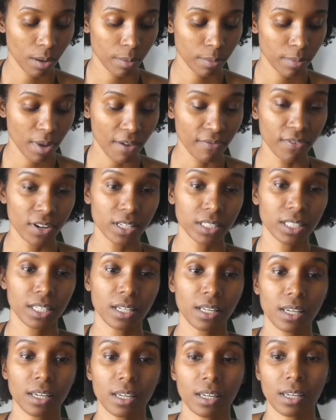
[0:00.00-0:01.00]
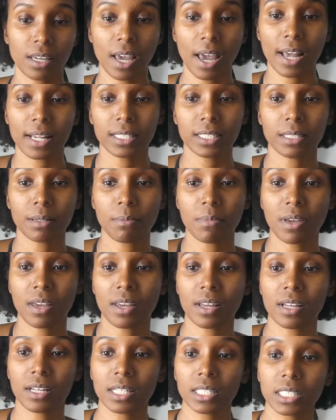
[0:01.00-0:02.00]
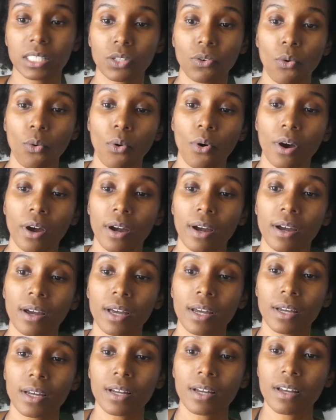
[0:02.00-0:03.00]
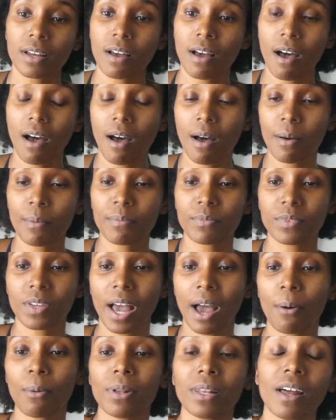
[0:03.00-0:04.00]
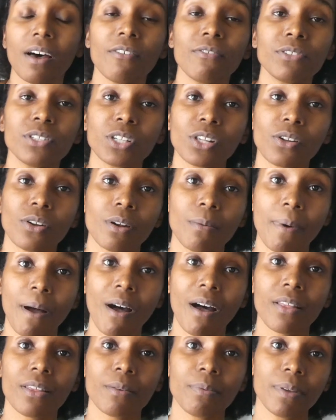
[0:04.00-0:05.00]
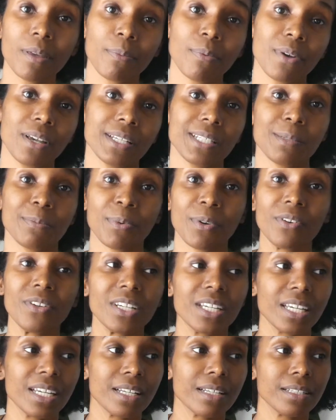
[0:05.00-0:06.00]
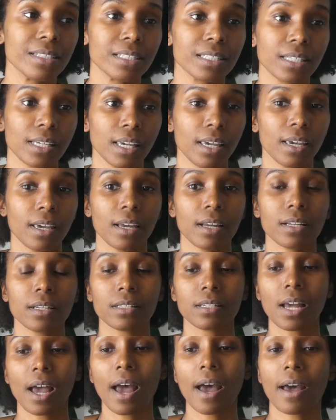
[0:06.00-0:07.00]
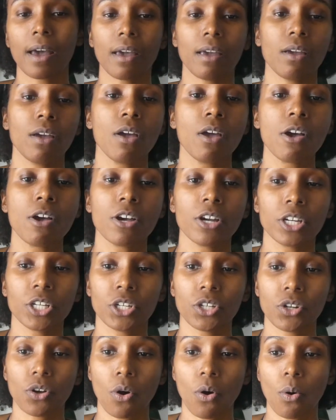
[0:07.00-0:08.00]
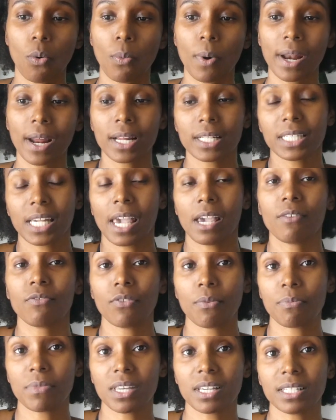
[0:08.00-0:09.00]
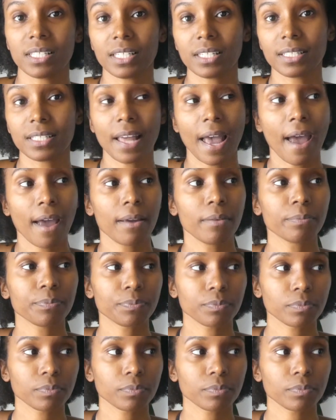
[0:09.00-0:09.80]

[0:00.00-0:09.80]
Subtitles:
ethnicity estimates, or I would love to learn about other people's experience. And what I take from this is that